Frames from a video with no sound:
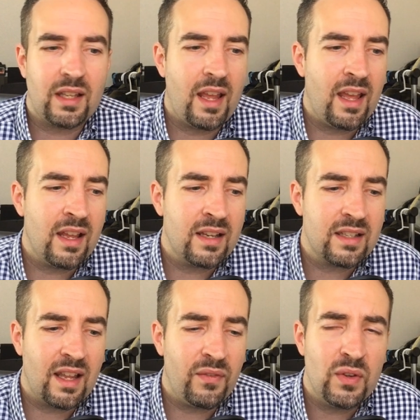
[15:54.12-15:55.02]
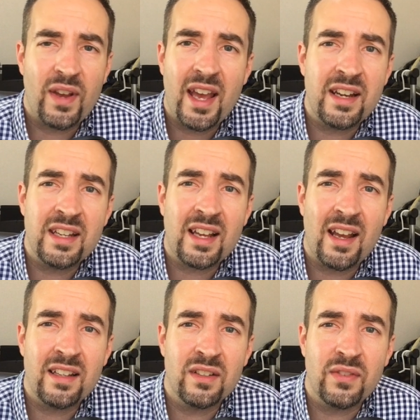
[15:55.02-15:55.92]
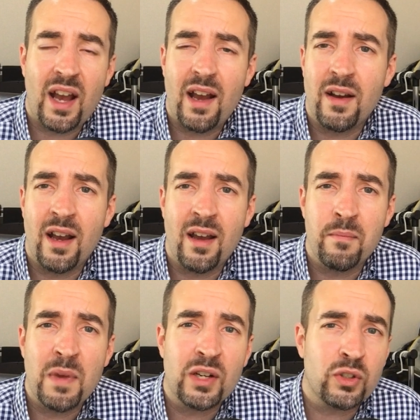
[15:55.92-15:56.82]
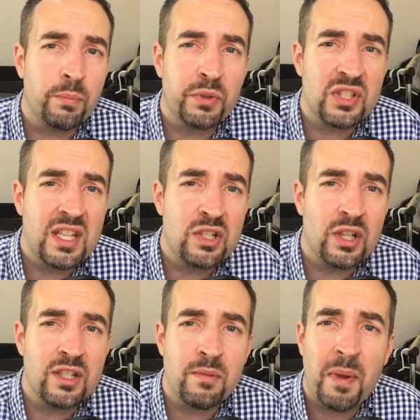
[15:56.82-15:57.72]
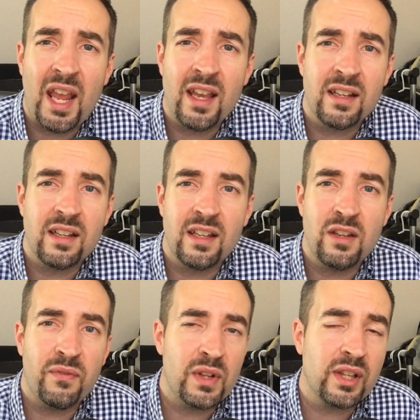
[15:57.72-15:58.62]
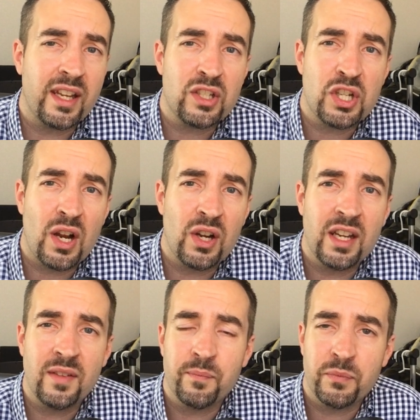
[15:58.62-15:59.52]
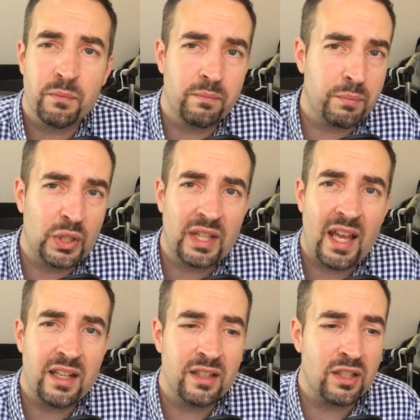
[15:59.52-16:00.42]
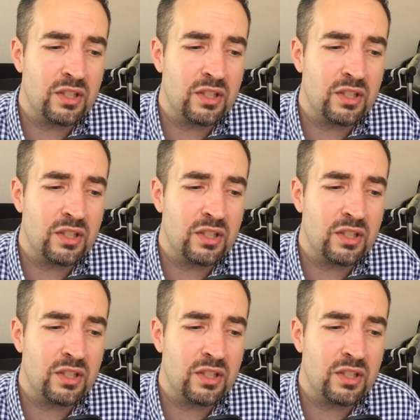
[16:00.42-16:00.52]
And if you've had any kind of medical procedure in Japan and you feel like sharing, put that in there